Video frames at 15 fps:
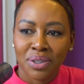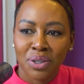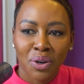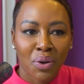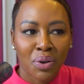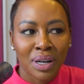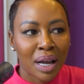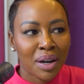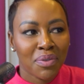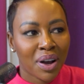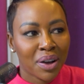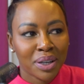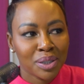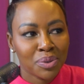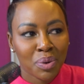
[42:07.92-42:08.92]
none of
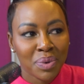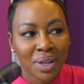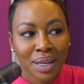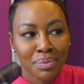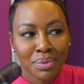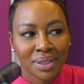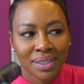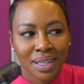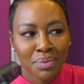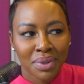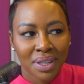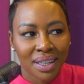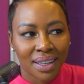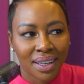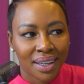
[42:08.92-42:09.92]
our kids will become the same thing.